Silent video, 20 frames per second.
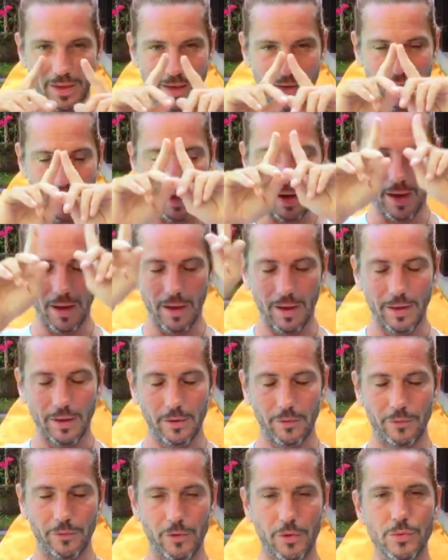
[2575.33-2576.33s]
and the
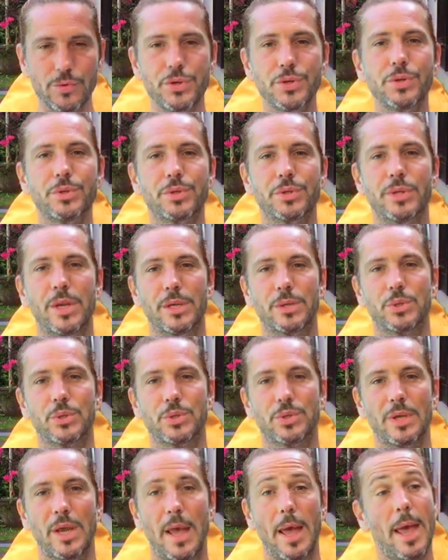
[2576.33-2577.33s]
I of
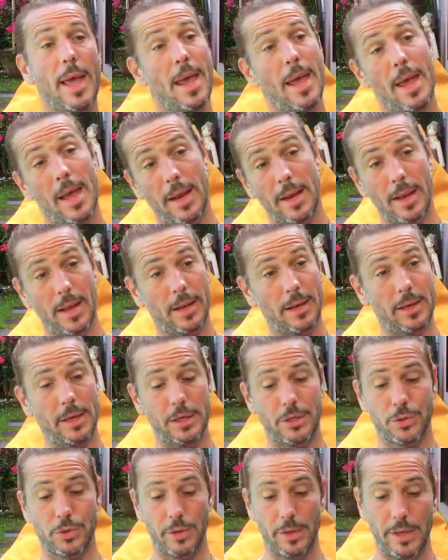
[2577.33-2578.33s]
consciousness. And then
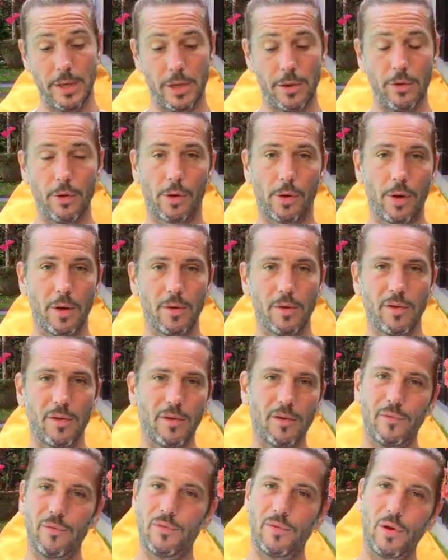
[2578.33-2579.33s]
literally you're
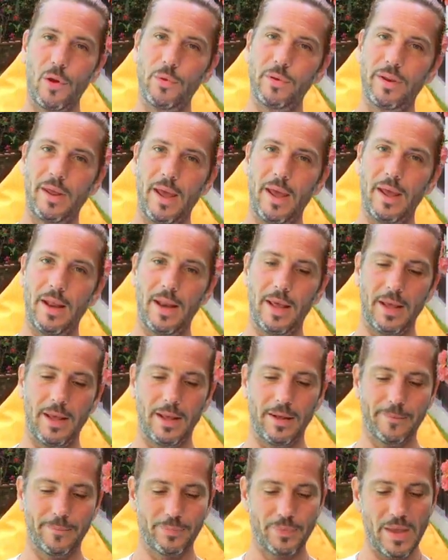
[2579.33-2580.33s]
flotating.
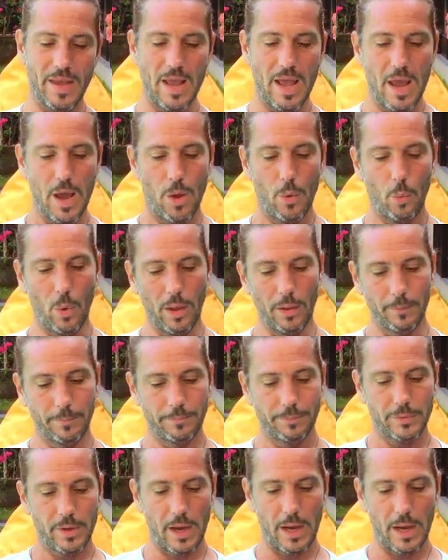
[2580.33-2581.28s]
Well,